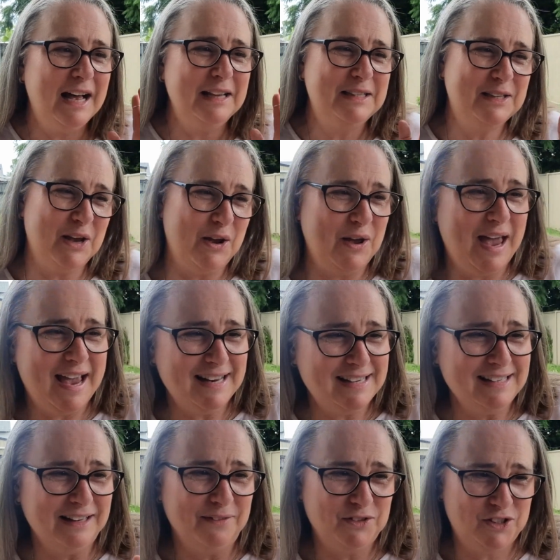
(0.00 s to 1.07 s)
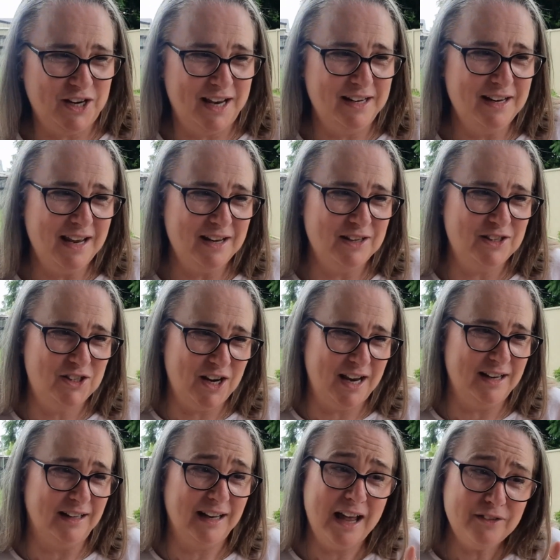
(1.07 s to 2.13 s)
So Andy loves Jen.
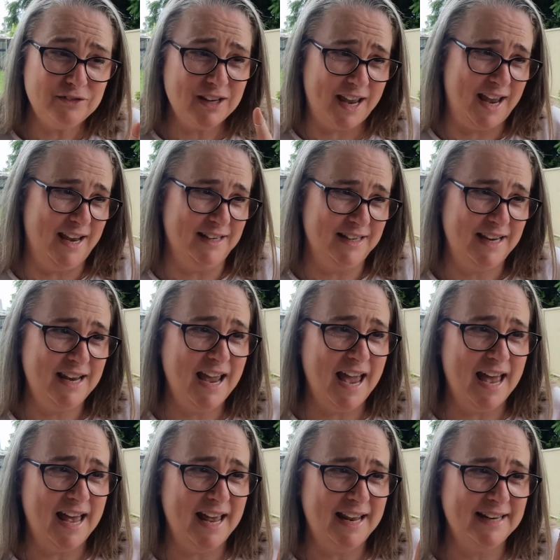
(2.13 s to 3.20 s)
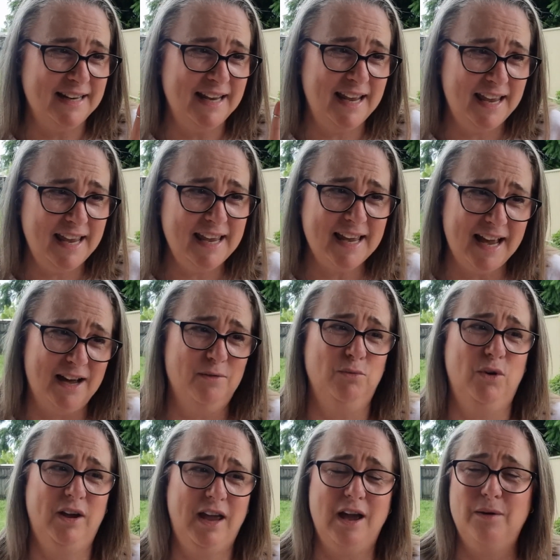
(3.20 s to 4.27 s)
Jen loved Andy, and he can't
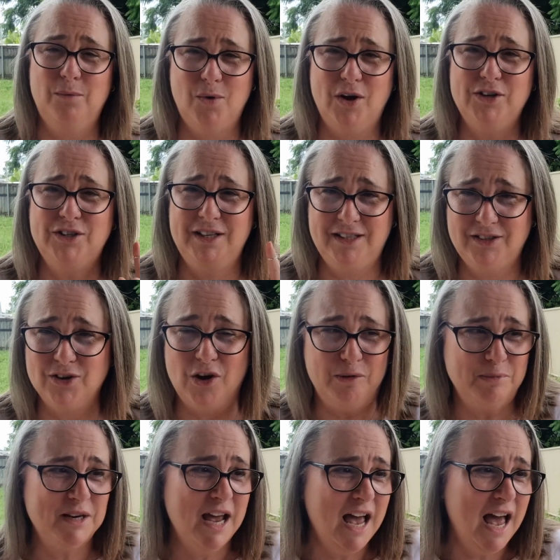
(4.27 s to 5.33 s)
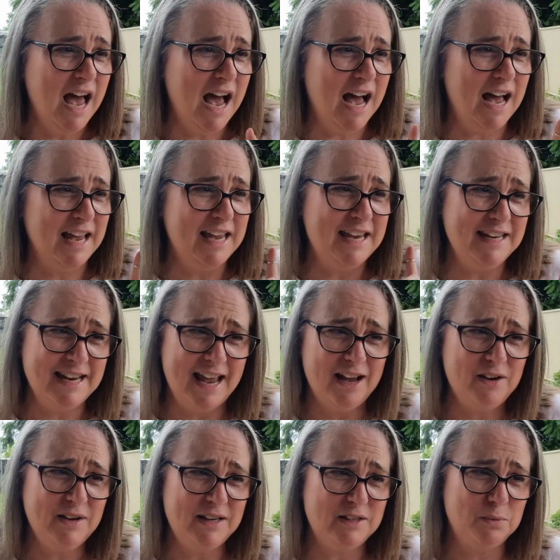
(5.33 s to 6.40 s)
work out why she stopped. He
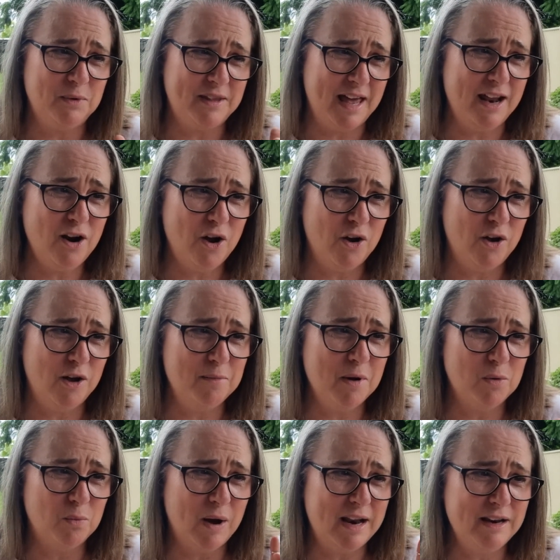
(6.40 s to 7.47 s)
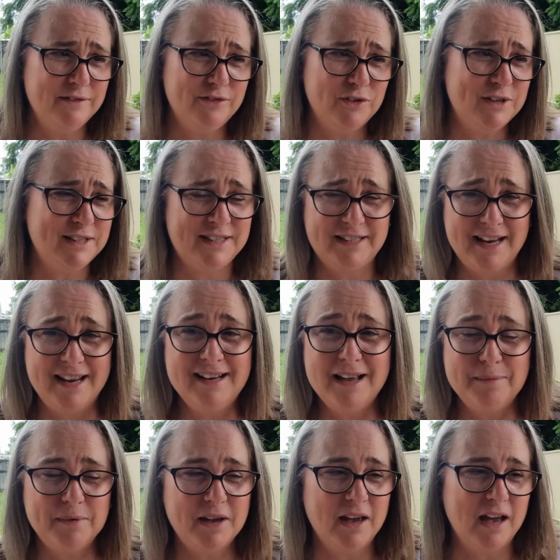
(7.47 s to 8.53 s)
now is without a home, waiting for his
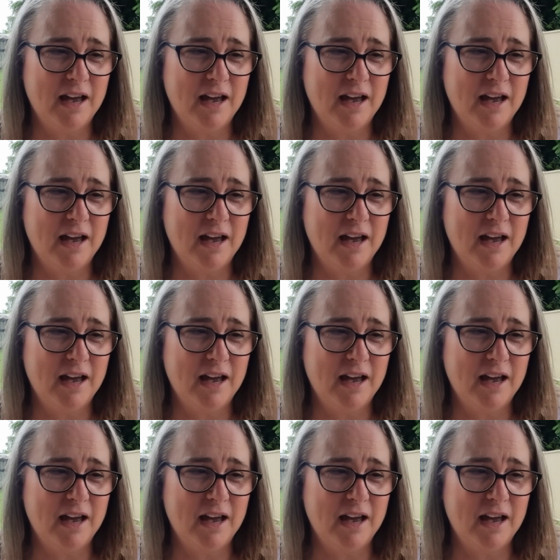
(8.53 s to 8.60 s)
stand-up